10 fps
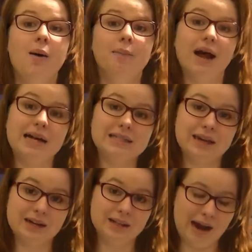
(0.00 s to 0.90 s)
but I
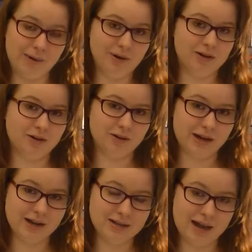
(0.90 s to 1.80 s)
decided that I wanted to
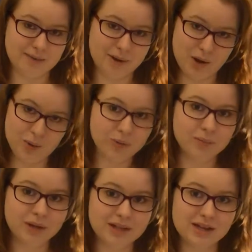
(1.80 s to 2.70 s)
create a tag of my own
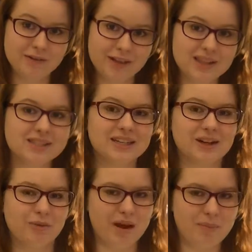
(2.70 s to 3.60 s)
because I feel like that's like
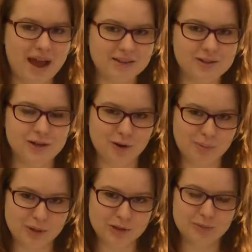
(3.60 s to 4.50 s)
a rite of passage here on
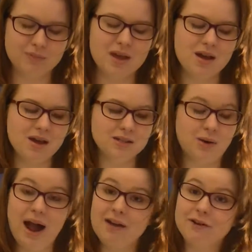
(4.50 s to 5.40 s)
BookTube. So
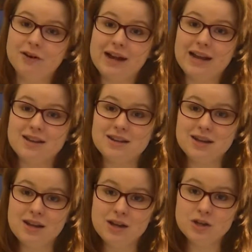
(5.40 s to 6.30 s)
I have created
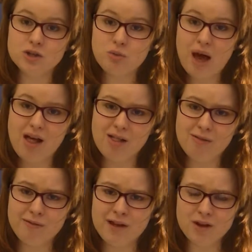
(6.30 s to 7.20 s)

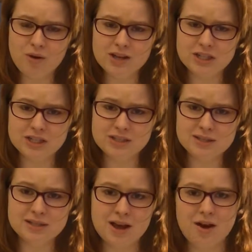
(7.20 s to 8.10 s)
12
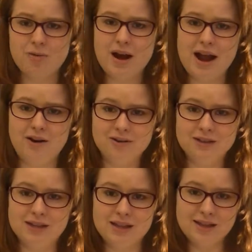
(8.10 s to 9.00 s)
questions around
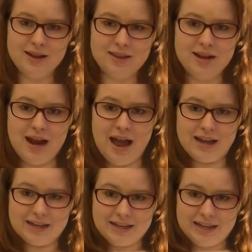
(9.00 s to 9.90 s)
The
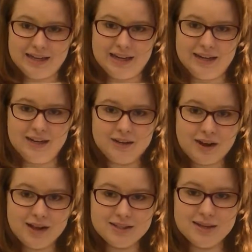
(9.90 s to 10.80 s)
Lion King. You
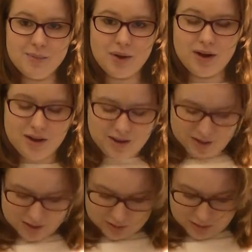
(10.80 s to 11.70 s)
got Simba,
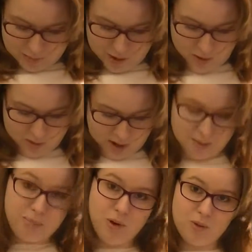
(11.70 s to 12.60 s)
Timon
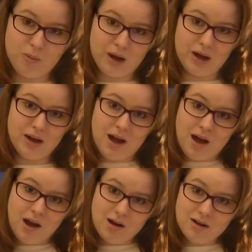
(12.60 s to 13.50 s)
and Pumba.
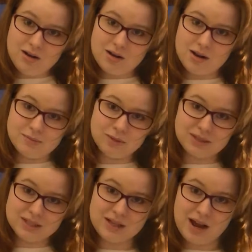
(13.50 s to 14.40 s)
Oh, I'm so
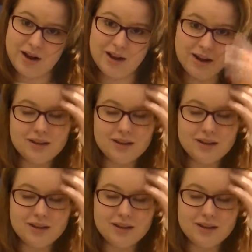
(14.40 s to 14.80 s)
excited.